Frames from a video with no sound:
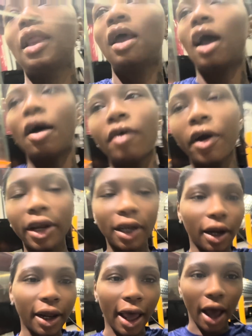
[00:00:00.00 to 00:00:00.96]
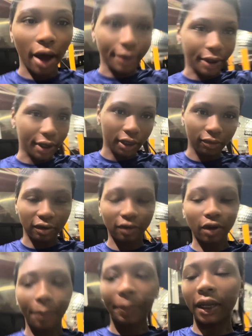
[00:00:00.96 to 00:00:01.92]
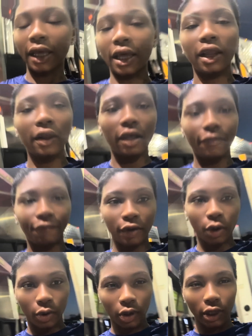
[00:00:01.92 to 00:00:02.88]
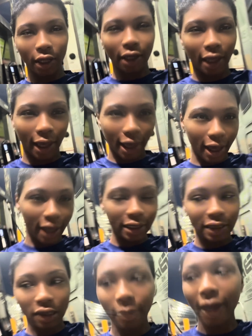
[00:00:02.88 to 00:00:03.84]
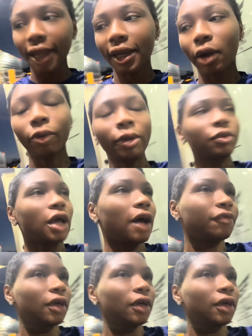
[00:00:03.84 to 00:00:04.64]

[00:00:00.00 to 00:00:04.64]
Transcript: I've already done an hour. Stopping to get a little fuel, a little gas. Somebody done ripped off the